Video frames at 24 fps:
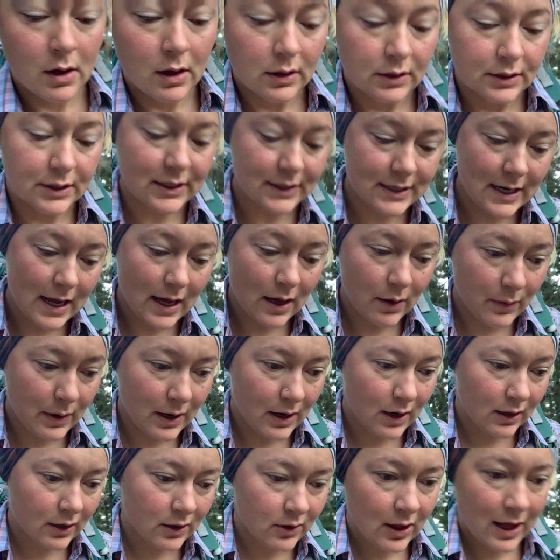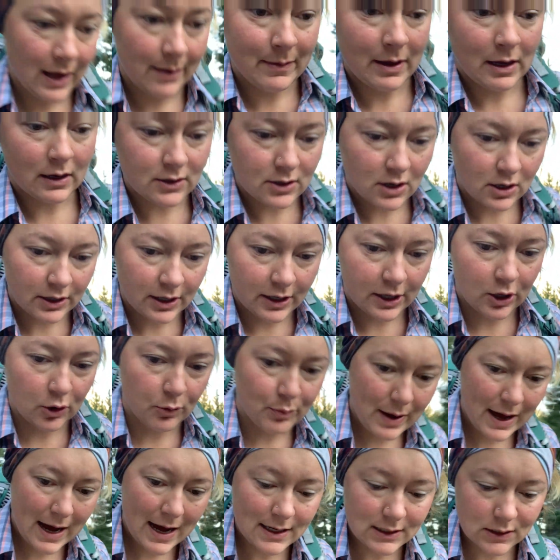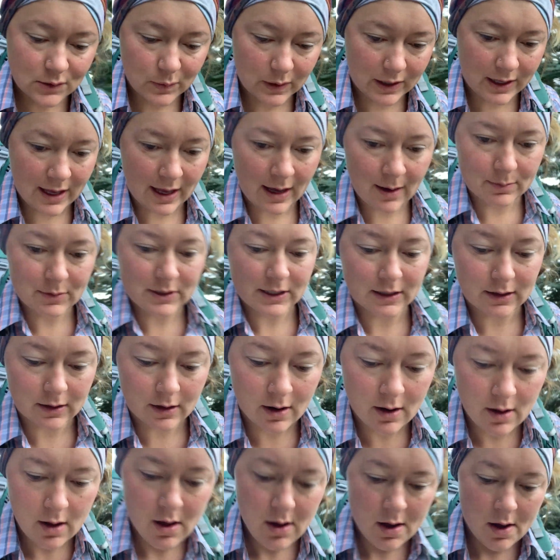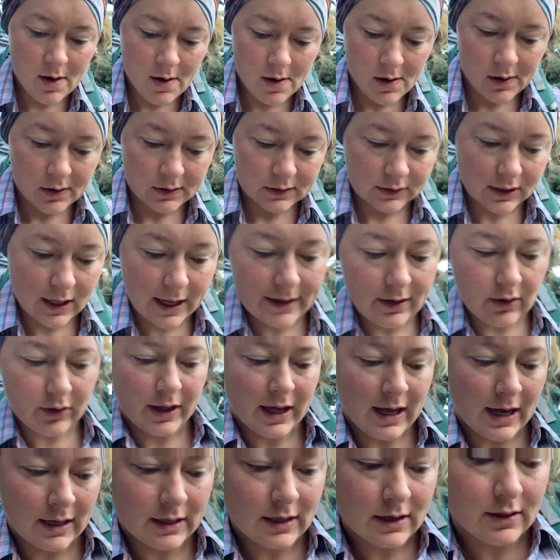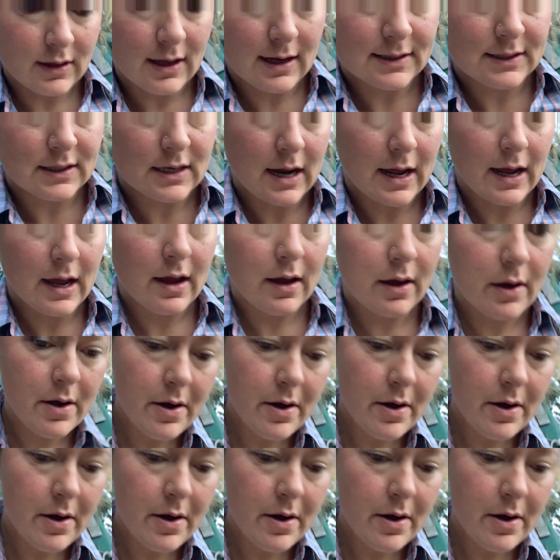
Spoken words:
Today we are climbing Donahue Pass. We camped in Lyle Canyon last night.